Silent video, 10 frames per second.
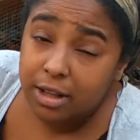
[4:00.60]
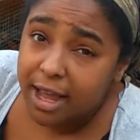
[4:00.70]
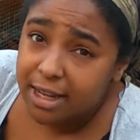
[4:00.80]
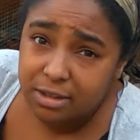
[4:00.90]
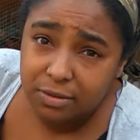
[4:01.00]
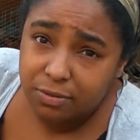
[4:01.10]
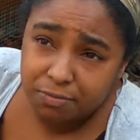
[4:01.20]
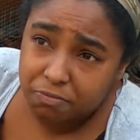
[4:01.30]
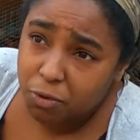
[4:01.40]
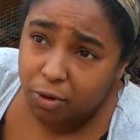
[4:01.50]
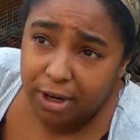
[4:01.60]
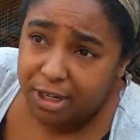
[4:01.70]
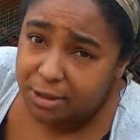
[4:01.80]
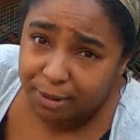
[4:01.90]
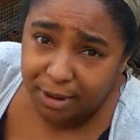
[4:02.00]
lots of great
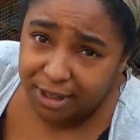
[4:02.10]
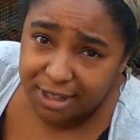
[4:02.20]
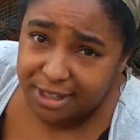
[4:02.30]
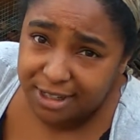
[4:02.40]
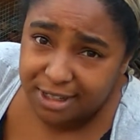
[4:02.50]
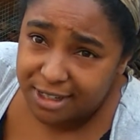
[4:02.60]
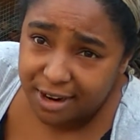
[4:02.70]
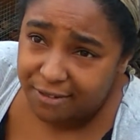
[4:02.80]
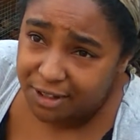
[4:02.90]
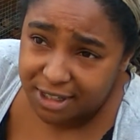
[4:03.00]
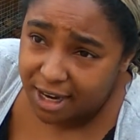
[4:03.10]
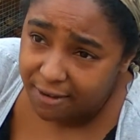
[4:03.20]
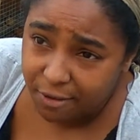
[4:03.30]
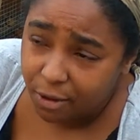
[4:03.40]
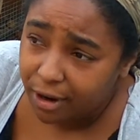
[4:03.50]
experience and stuff to
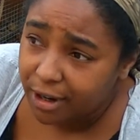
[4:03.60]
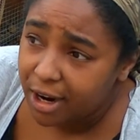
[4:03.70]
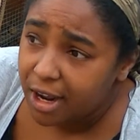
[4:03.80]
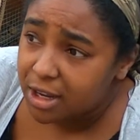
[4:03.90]
say for it.